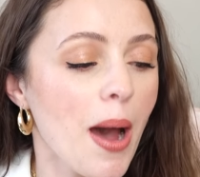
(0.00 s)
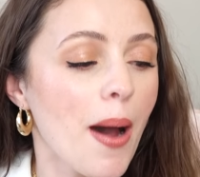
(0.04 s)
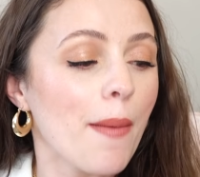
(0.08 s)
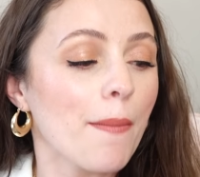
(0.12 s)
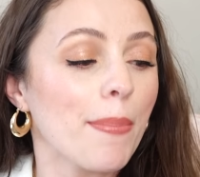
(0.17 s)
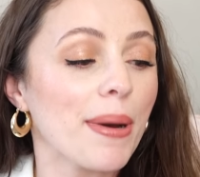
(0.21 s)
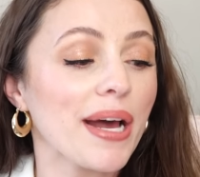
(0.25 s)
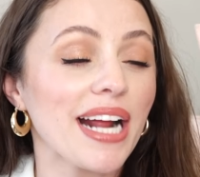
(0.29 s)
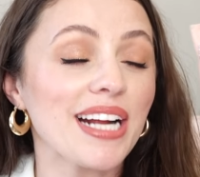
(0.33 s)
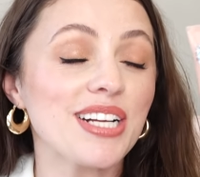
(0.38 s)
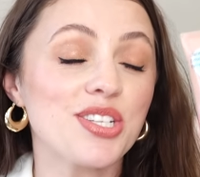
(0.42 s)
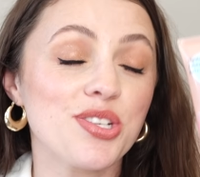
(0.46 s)

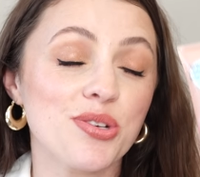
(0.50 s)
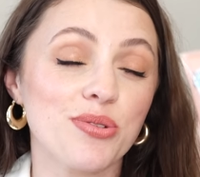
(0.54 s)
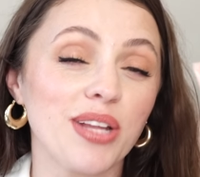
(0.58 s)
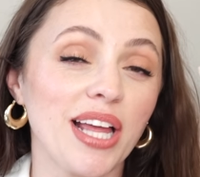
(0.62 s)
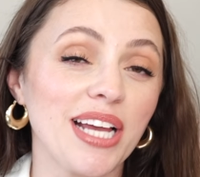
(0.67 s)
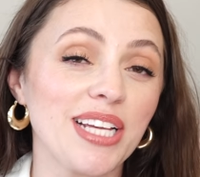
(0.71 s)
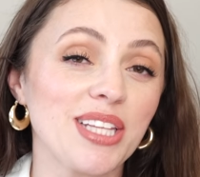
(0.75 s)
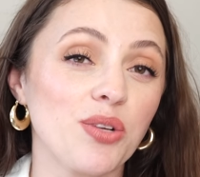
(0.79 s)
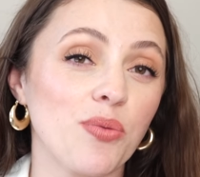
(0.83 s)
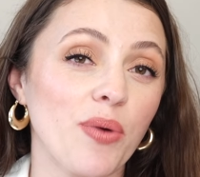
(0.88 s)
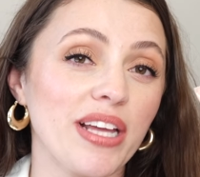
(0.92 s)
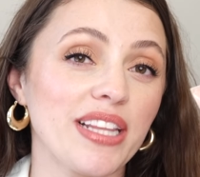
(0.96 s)
But I do
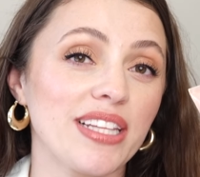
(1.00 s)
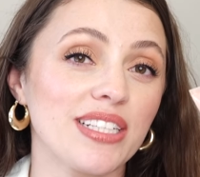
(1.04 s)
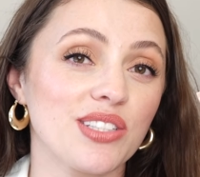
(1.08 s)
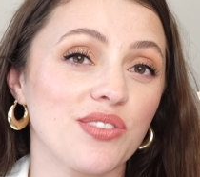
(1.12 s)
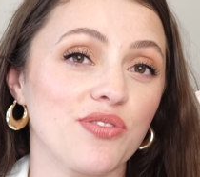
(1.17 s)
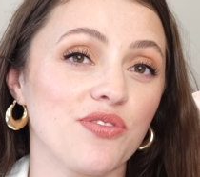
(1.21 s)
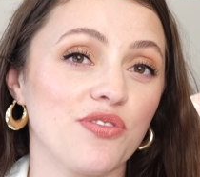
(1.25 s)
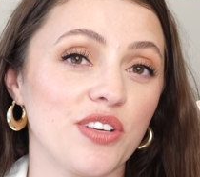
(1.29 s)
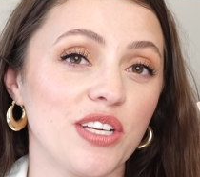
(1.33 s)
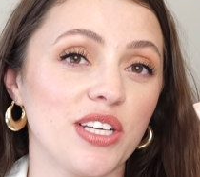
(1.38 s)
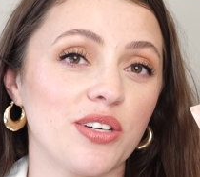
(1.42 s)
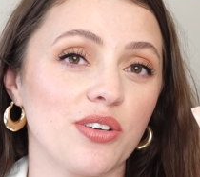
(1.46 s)
like the way this
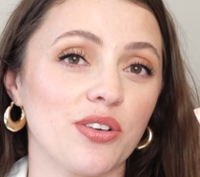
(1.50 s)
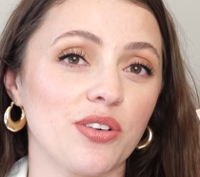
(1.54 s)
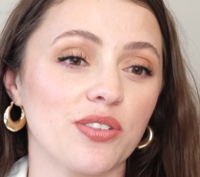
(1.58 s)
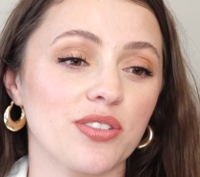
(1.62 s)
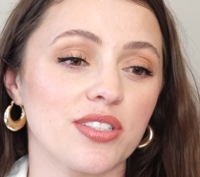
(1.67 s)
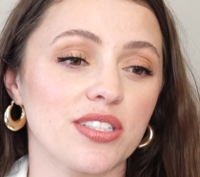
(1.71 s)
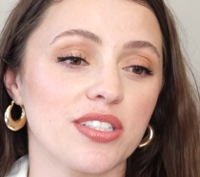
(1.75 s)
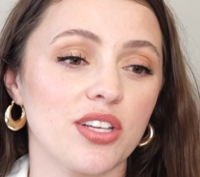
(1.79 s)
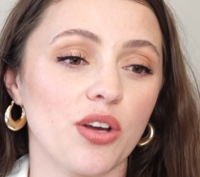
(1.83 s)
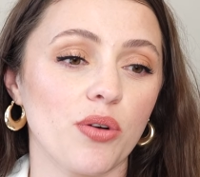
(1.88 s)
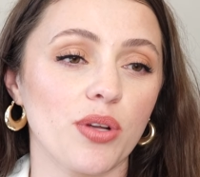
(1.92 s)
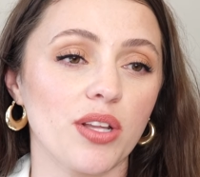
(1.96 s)

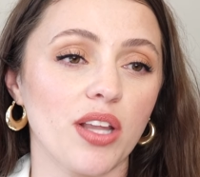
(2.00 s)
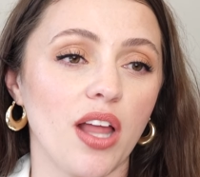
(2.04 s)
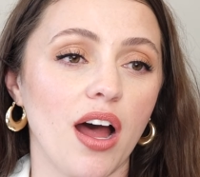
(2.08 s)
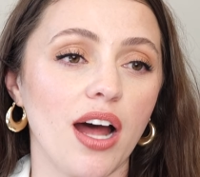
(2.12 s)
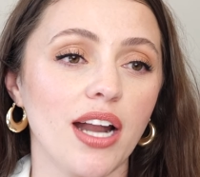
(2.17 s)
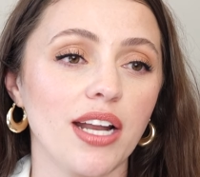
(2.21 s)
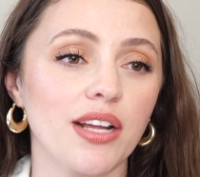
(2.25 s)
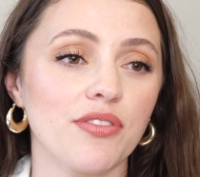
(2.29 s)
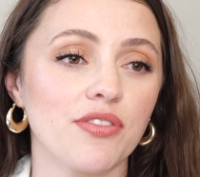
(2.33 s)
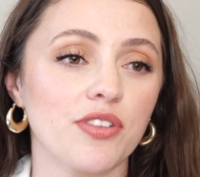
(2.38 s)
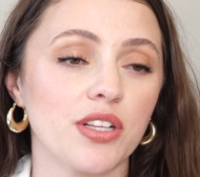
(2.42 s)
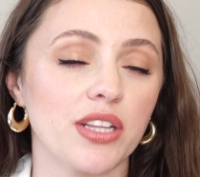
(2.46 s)
feels. So a lot
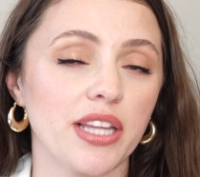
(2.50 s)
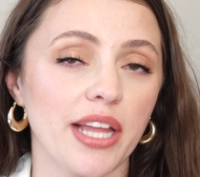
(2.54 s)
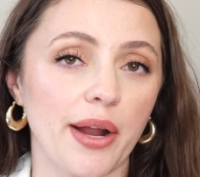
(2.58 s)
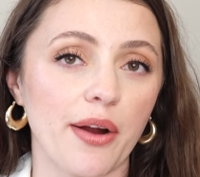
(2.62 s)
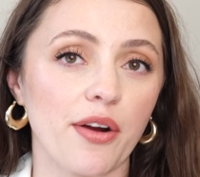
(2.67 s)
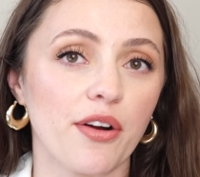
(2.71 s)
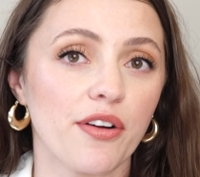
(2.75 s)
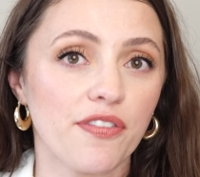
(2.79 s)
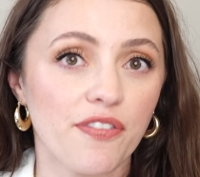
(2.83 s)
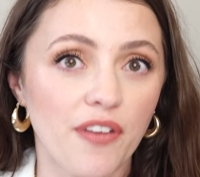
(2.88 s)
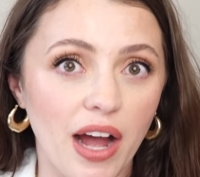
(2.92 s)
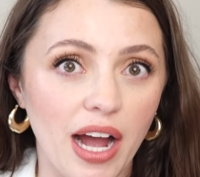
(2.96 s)
of
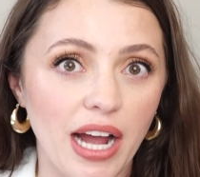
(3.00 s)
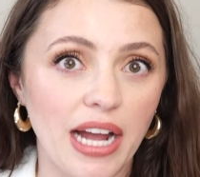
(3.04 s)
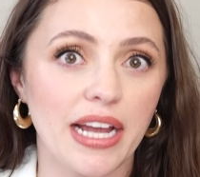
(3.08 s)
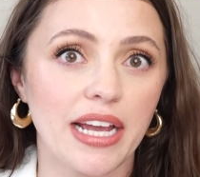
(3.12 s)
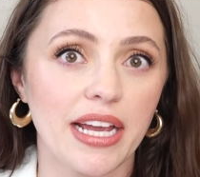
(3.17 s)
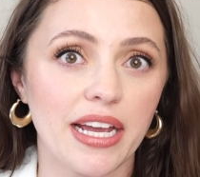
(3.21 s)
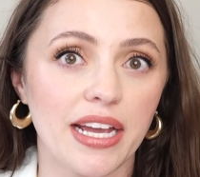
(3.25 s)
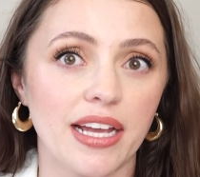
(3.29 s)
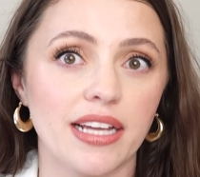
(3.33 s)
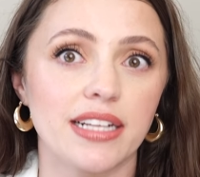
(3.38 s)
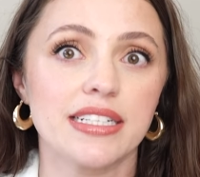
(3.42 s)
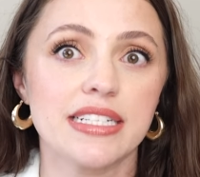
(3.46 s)

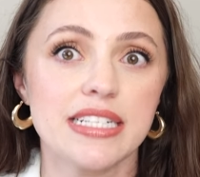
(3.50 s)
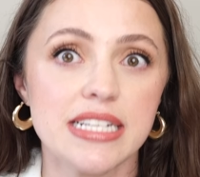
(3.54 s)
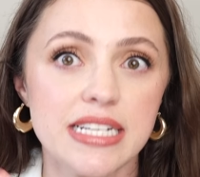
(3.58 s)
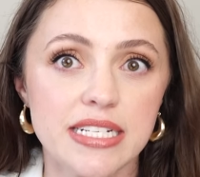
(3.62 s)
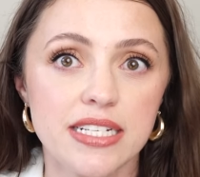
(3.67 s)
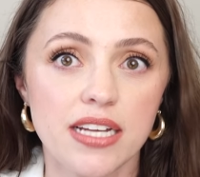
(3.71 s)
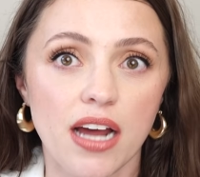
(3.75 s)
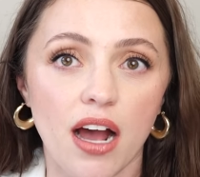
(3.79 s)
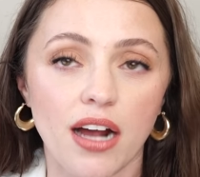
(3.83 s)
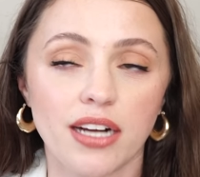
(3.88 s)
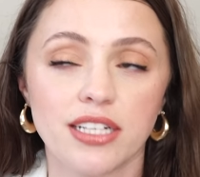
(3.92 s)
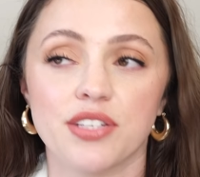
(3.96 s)
clarifying,
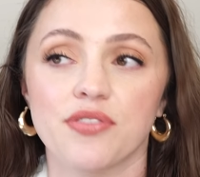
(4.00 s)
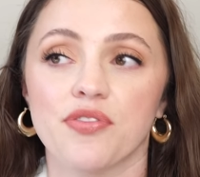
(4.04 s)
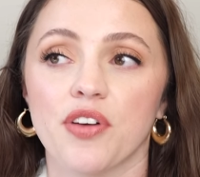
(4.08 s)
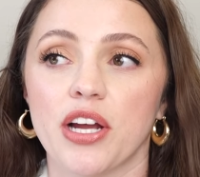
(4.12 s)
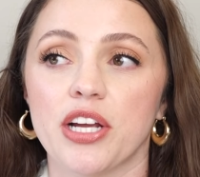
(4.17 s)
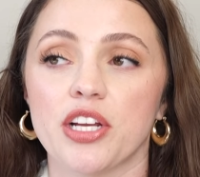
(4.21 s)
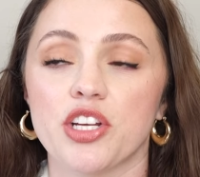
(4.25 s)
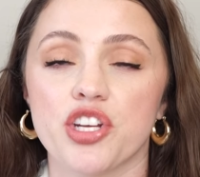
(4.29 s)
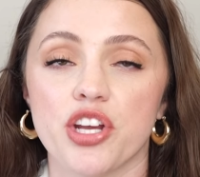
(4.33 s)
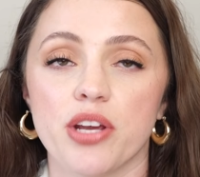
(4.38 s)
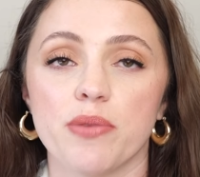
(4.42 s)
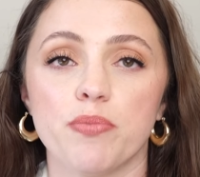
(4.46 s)
detoxifying
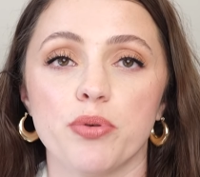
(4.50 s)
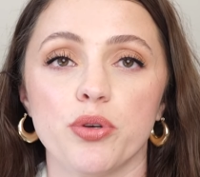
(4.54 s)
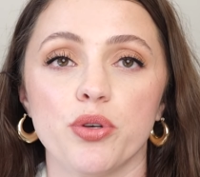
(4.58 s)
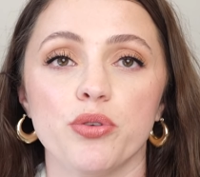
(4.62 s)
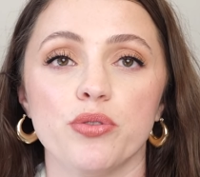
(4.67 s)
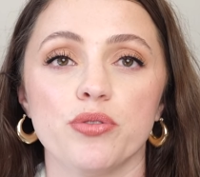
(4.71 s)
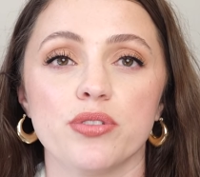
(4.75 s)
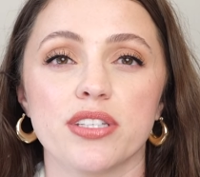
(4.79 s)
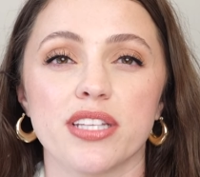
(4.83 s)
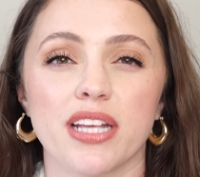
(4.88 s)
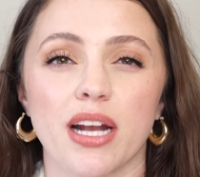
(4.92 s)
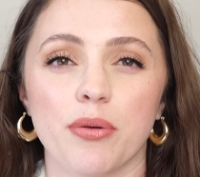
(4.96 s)

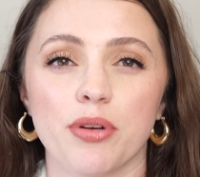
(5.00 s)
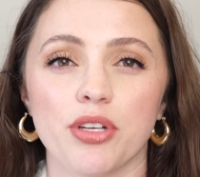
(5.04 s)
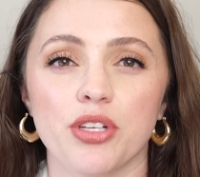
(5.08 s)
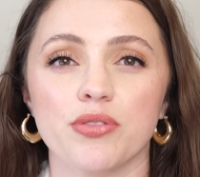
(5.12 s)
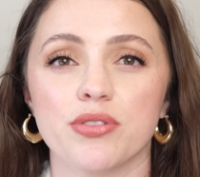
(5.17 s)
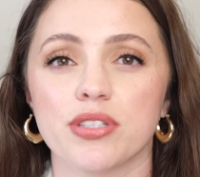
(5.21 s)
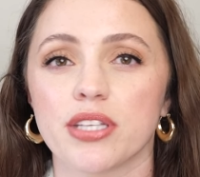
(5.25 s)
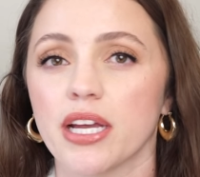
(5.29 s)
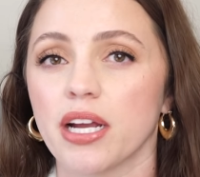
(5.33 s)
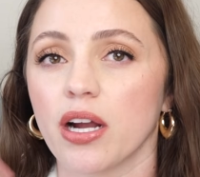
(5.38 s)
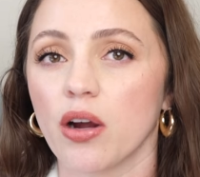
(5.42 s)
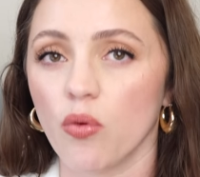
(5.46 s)
shampoos that I would
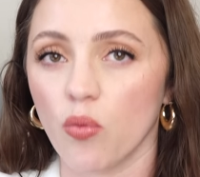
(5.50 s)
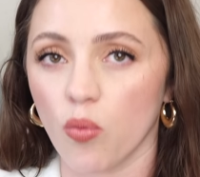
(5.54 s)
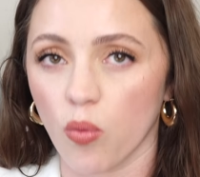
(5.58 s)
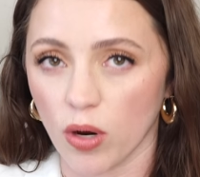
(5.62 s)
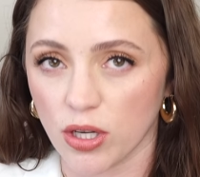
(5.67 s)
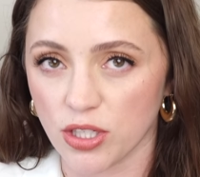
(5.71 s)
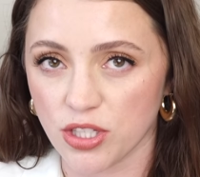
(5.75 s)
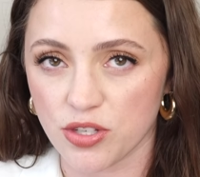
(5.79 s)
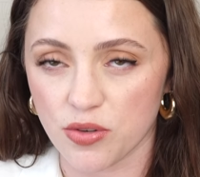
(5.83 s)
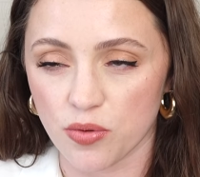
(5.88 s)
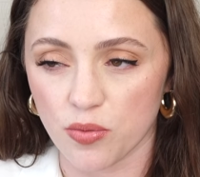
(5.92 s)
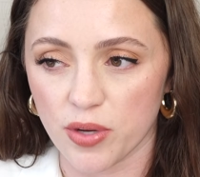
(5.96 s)
use like
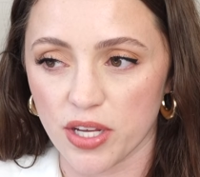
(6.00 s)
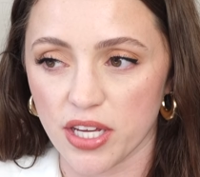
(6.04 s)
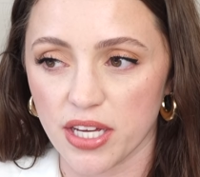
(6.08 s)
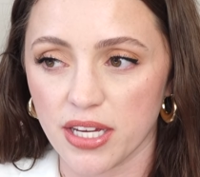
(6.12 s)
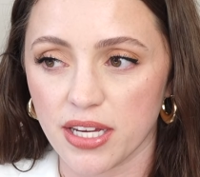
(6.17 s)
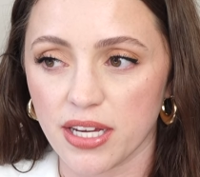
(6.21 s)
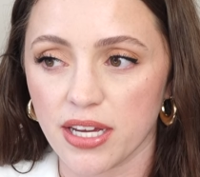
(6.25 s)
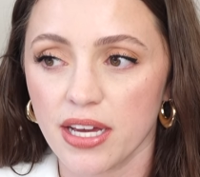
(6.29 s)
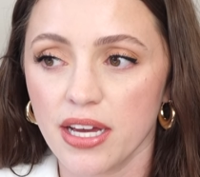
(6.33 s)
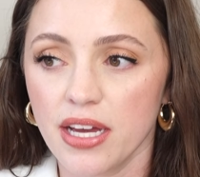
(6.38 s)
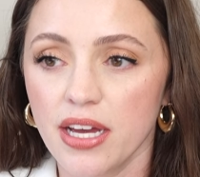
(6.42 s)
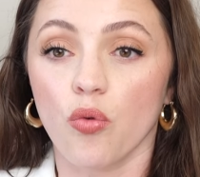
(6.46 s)
once a
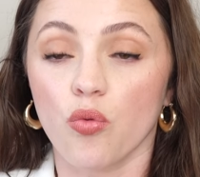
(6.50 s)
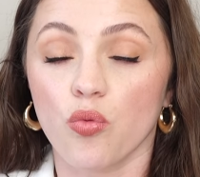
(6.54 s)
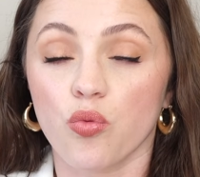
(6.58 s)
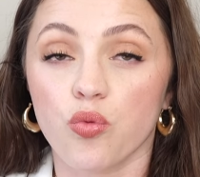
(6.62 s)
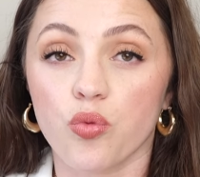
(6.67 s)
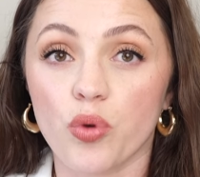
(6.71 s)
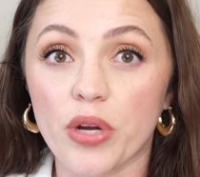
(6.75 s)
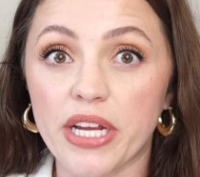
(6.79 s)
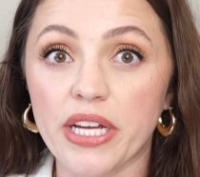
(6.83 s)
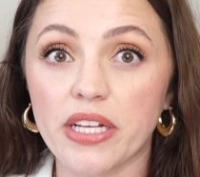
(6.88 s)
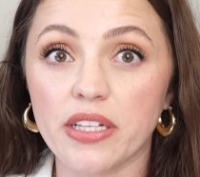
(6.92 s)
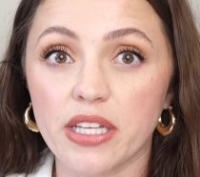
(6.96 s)
week
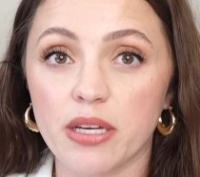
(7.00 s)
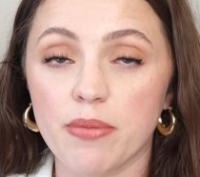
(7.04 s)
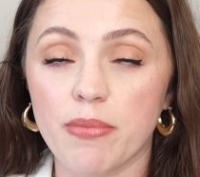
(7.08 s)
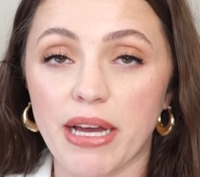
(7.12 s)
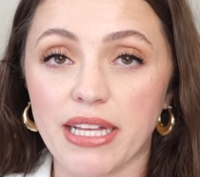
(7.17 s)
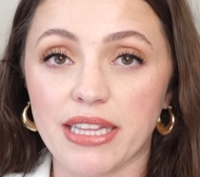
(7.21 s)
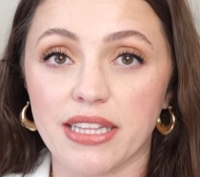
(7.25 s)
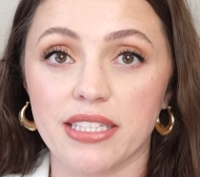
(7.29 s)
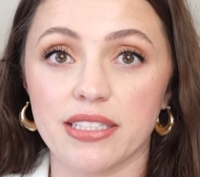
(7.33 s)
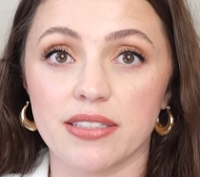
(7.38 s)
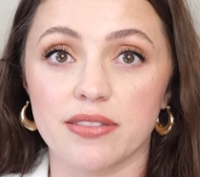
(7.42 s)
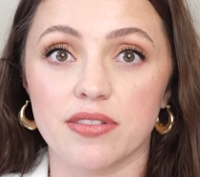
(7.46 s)
really make the,